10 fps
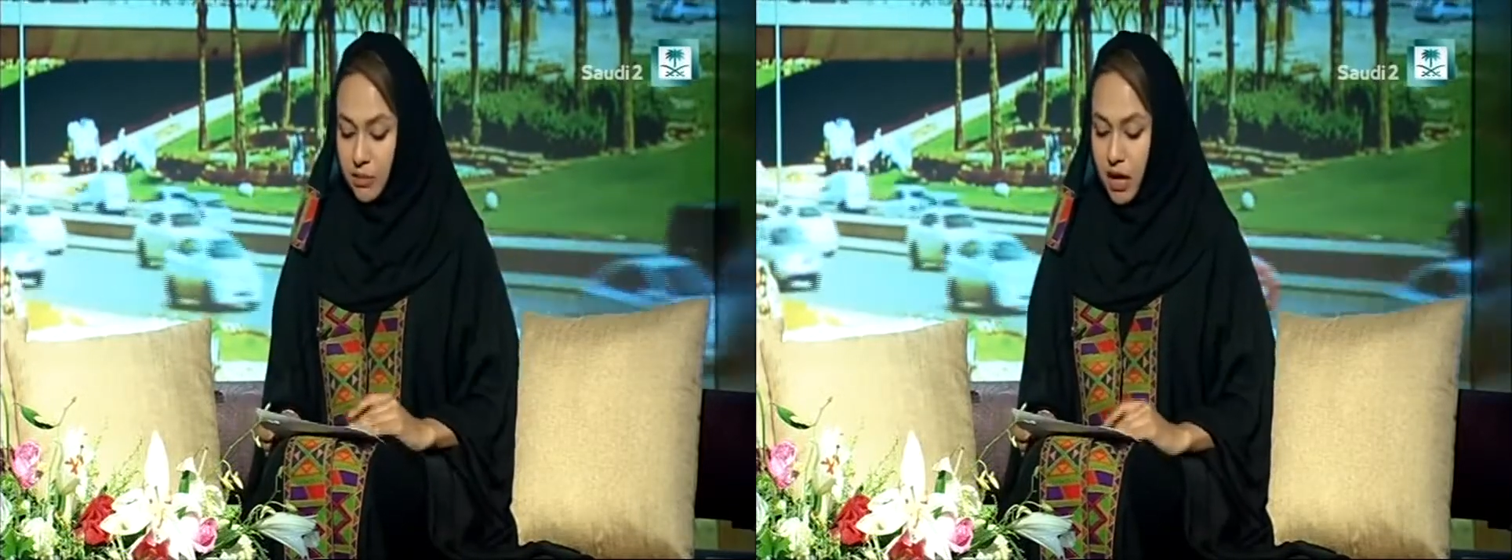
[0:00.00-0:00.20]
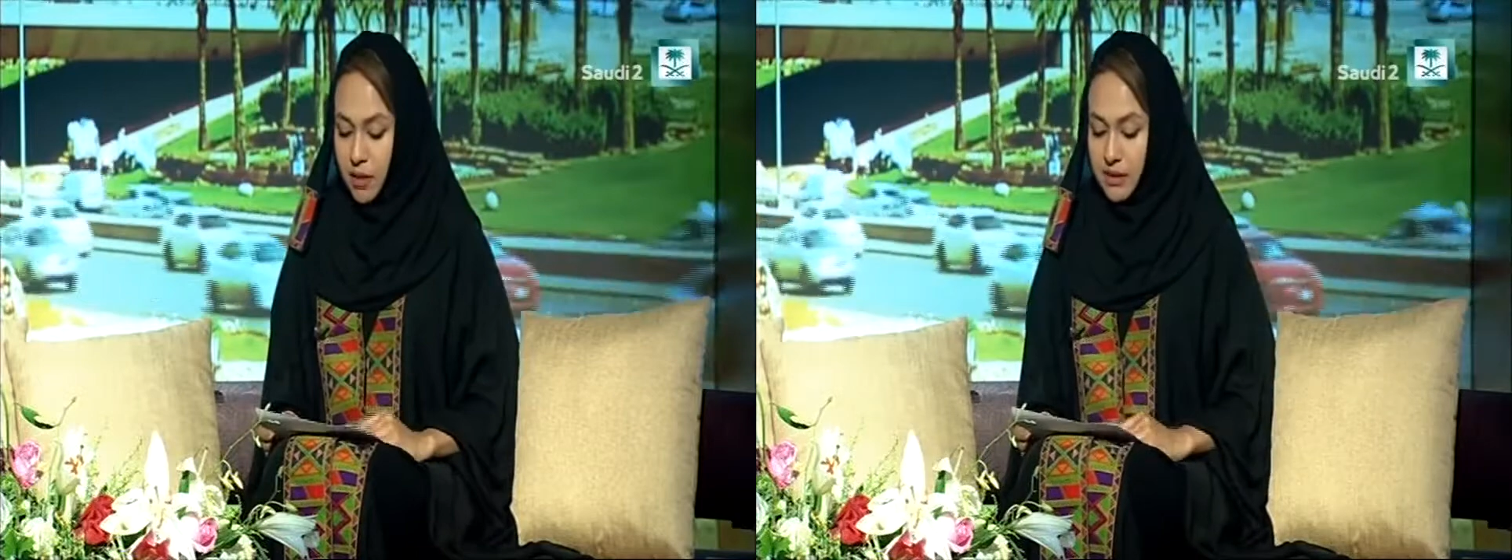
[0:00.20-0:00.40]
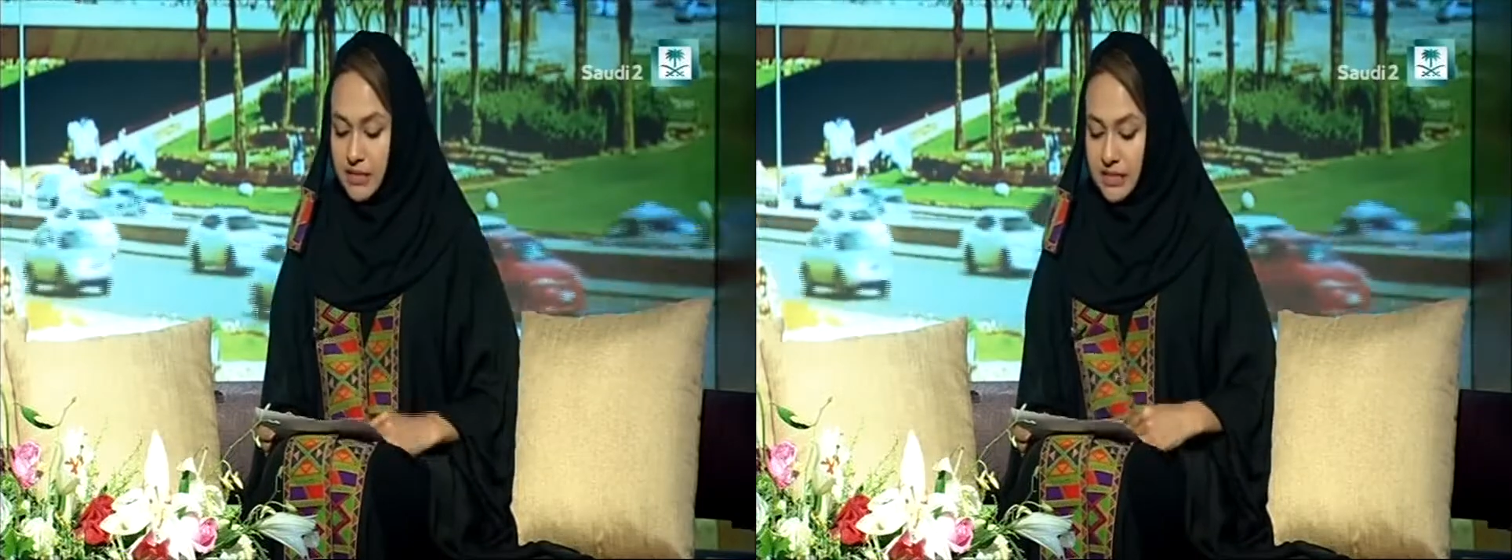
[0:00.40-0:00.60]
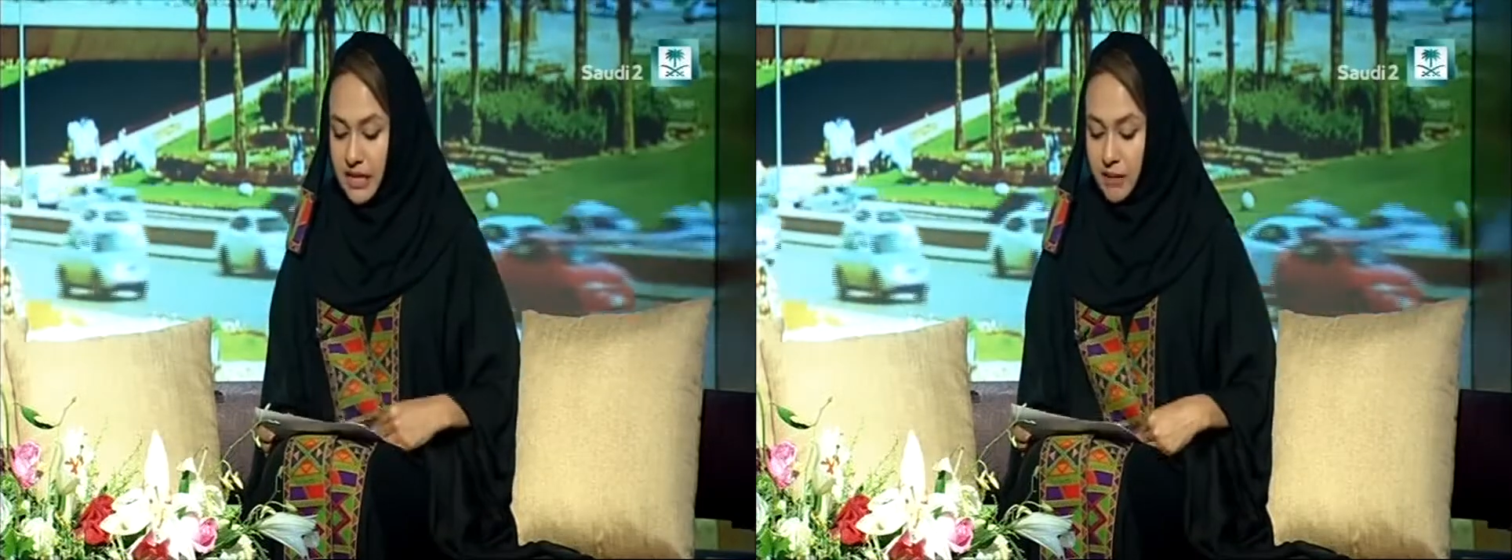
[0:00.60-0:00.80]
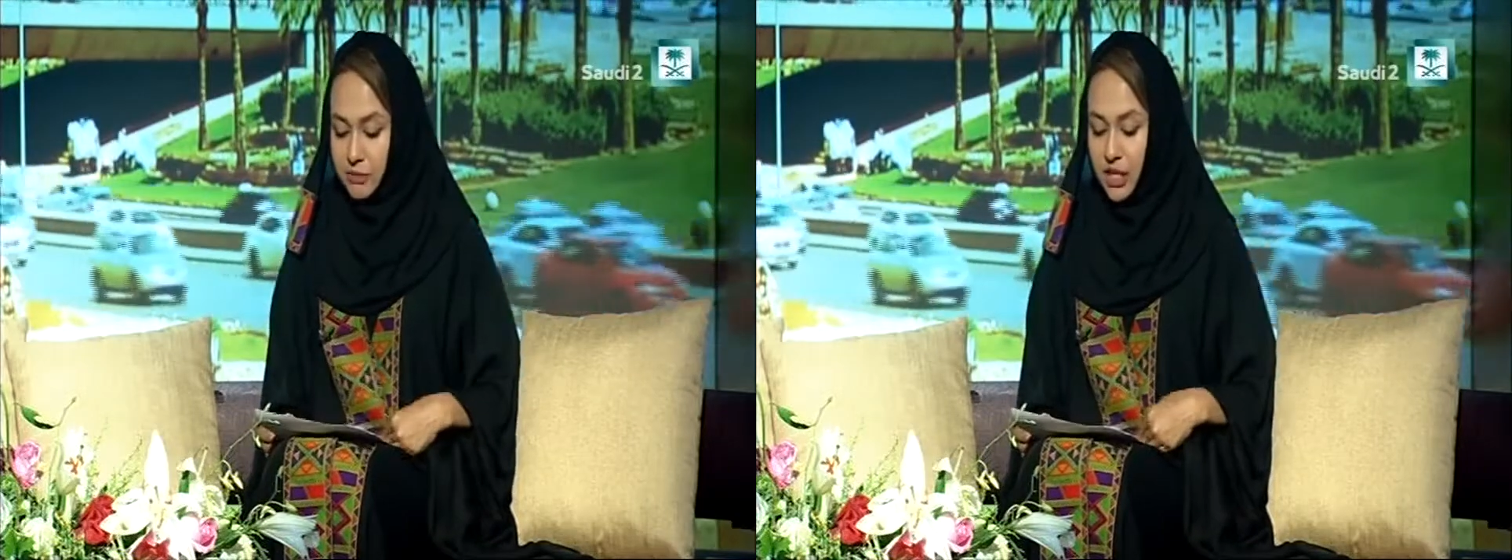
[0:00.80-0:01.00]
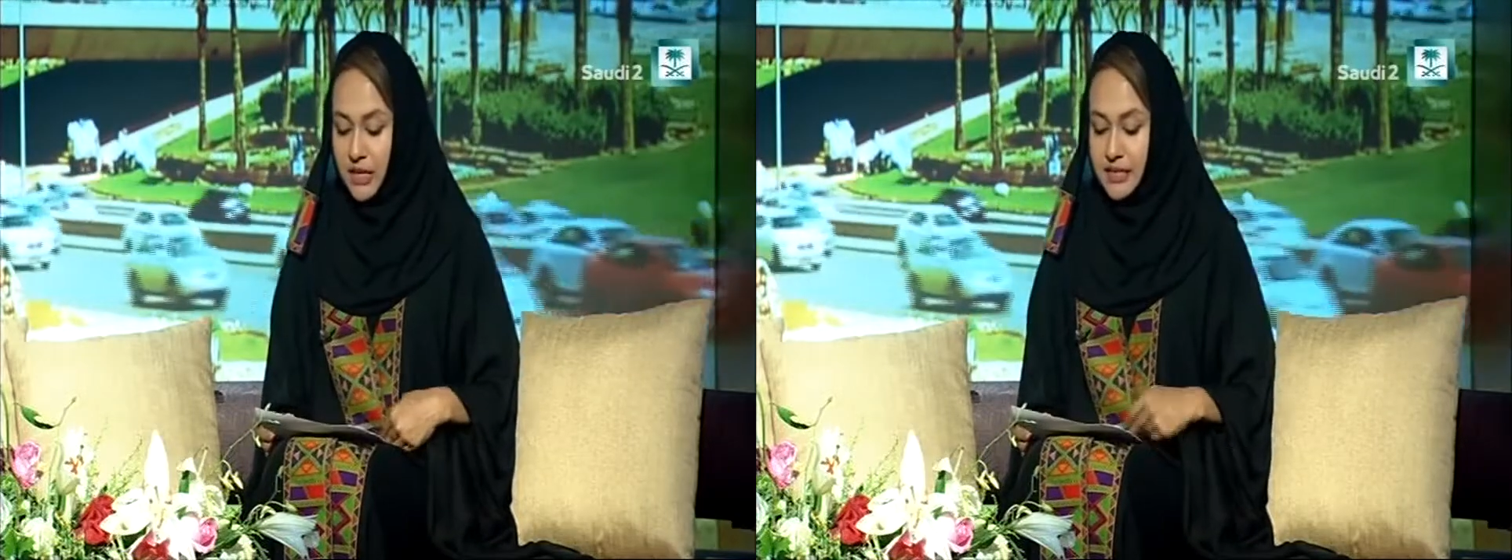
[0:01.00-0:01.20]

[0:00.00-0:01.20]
Mohammad Aslam Jan.